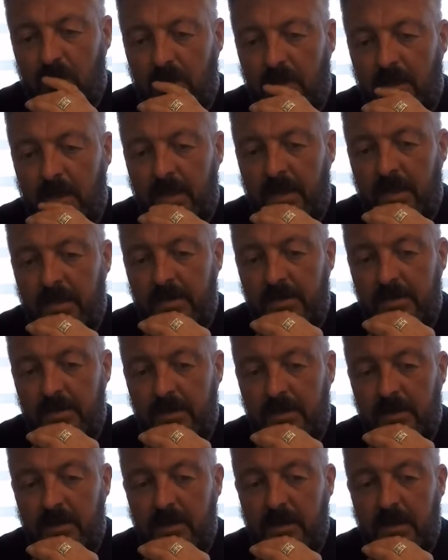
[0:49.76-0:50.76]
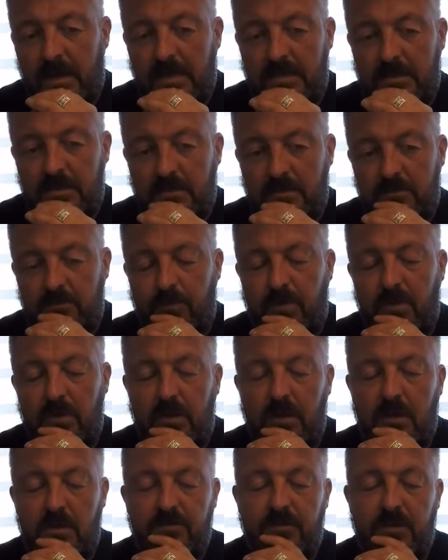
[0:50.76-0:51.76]
and uh, as per the
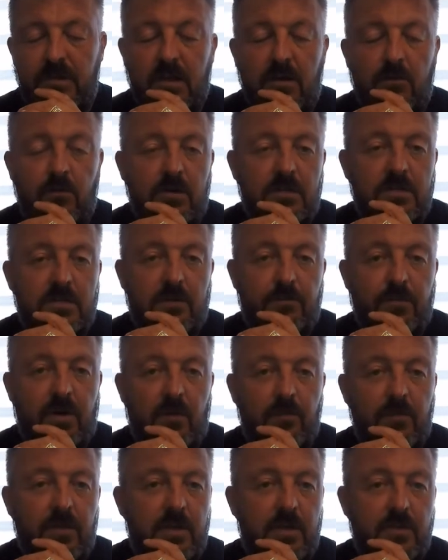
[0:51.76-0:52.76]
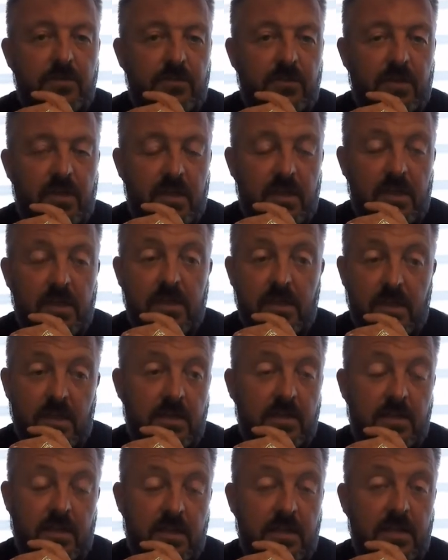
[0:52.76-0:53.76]
last video where I said pumping is the key, yeah,
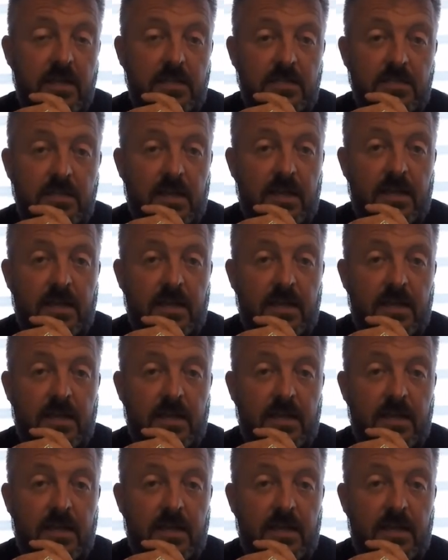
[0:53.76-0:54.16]
it is.